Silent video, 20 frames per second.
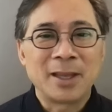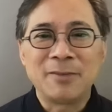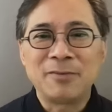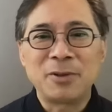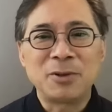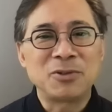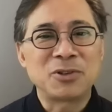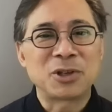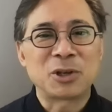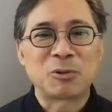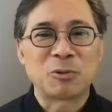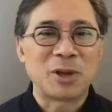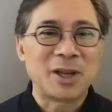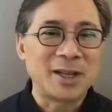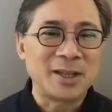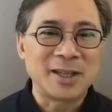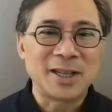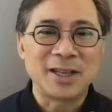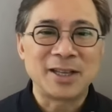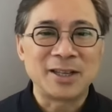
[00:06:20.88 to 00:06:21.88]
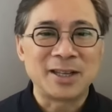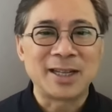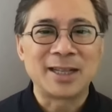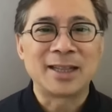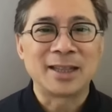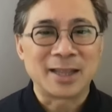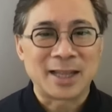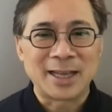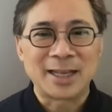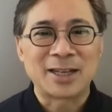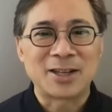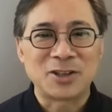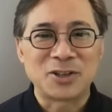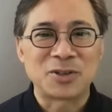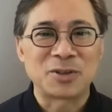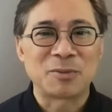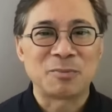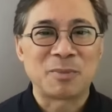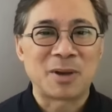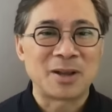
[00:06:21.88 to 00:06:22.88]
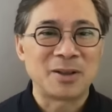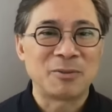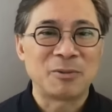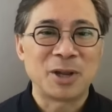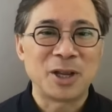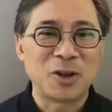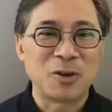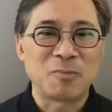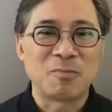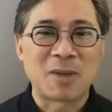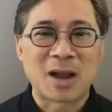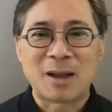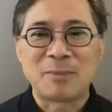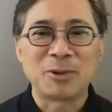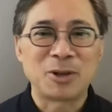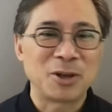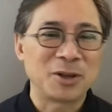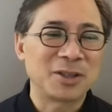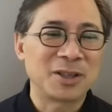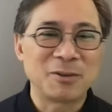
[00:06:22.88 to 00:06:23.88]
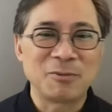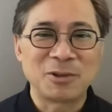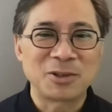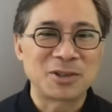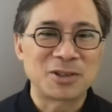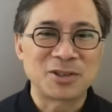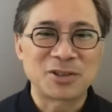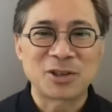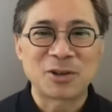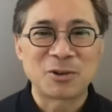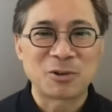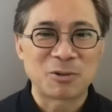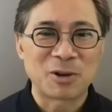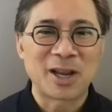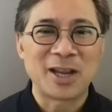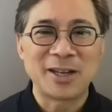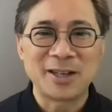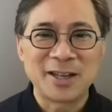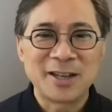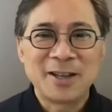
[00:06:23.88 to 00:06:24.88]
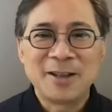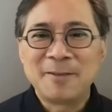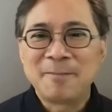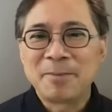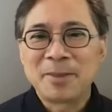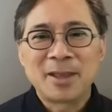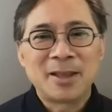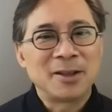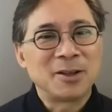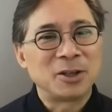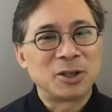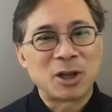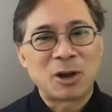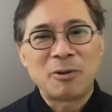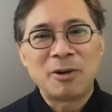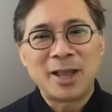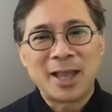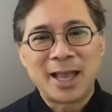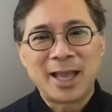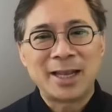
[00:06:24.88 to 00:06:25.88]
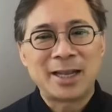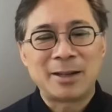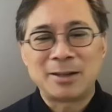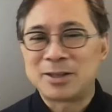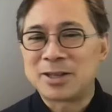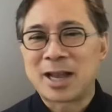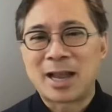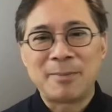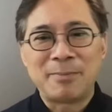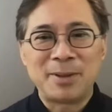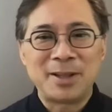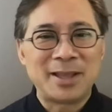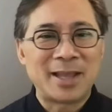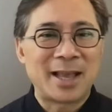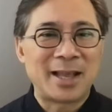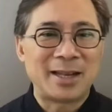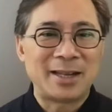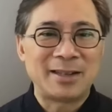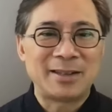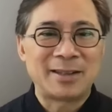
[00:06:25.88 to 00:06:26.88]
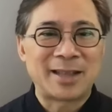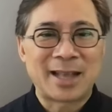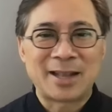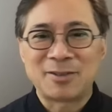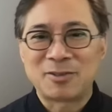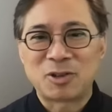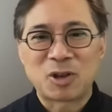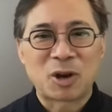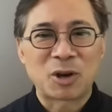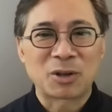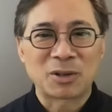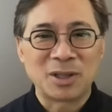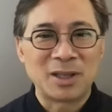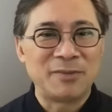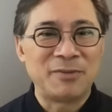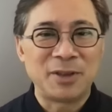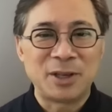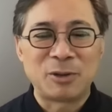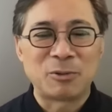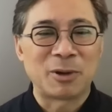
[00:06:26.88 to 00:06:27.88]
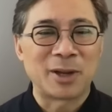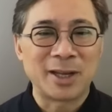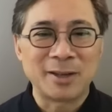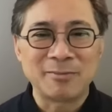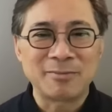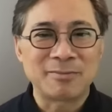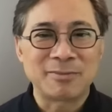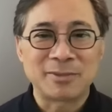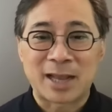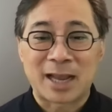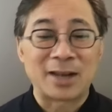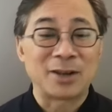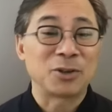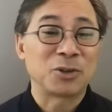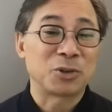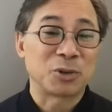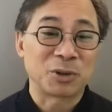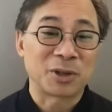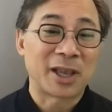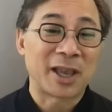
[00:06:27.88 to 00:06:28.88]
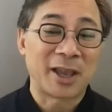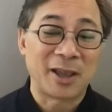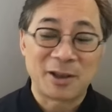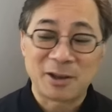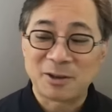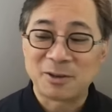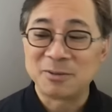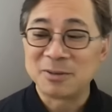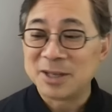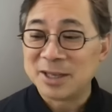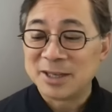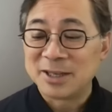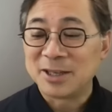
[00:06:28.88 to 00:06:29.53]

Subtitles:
if there's a green that you didn't like because the way your mom cooked it wasn't so great, go ahead and type in that dark leafy green, dinosaur kale,